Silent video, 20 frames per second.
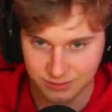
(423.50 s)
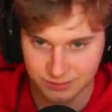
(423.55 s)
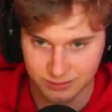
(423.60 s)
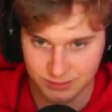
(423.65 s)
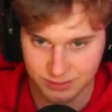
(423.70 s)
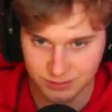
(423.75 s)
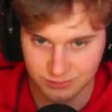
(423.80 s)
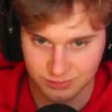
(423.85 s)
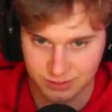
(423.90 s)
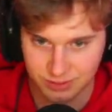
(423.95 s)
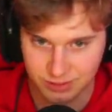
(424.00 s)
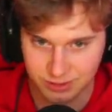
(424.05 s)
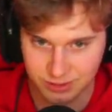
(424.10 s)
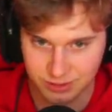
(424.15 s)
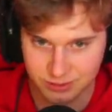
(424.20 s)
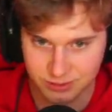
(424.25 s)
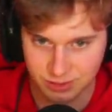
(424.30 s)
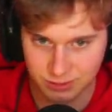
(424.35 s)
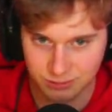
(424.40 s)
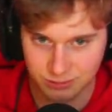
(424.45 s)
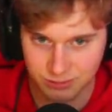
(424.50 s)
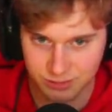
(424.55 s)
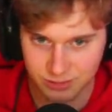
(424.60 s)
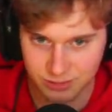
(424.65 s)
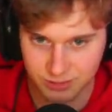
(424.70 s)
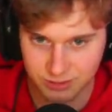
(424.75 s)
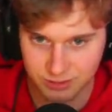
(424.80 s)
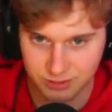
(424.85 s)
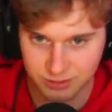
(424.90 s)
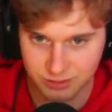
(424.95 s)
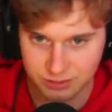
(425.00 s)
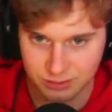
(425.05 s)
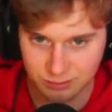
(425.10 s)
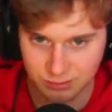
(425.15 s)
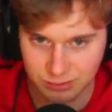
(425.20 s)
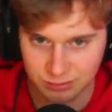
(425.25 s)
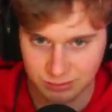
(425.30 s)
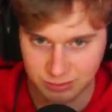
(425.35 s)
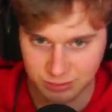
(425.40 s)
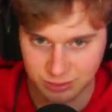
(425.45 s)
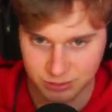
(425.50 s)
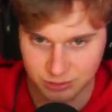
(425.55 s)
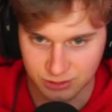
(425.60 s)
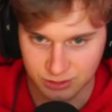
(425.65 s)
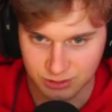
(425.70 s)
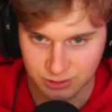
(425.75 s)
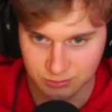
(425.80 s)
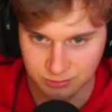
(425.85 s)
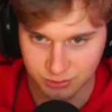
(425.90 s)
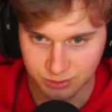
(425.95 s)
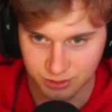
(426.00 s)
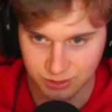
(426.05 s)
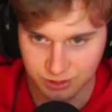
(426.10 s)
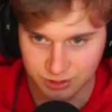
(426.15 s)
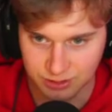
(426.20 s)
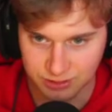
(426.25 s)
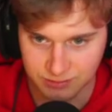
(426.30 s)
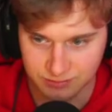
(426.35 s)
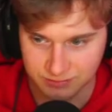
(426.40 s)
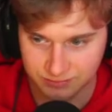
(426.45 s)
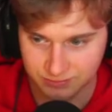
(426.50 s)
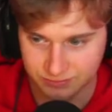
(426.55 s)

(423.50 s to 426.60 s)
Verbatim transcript: We definitely got some uh, some people joining the party